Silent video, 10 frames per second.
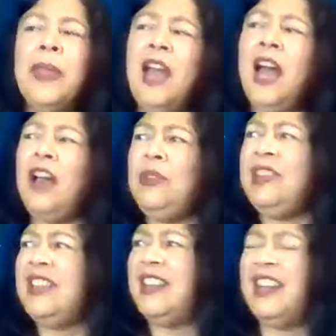Out
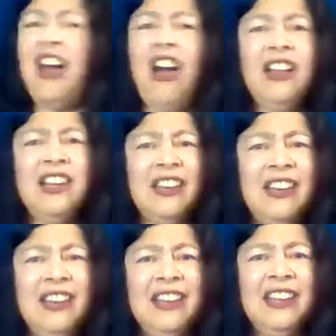in the
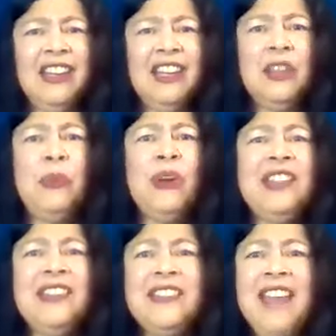garden, the
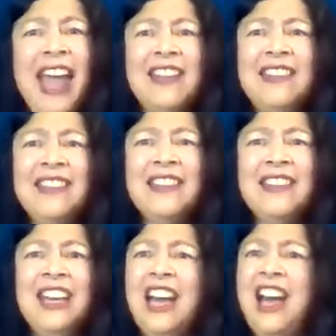princess
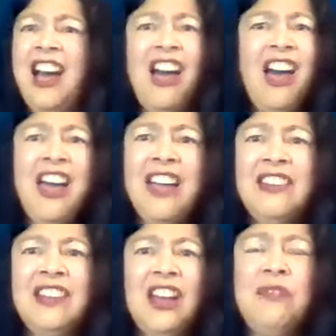heard
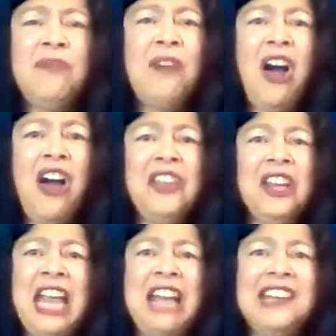her father
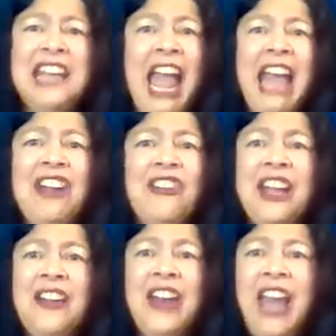getting
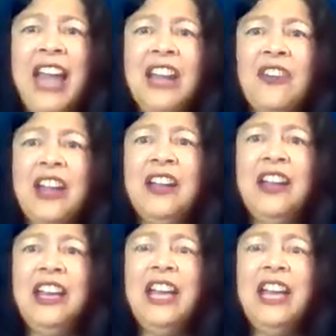angrier and angrier,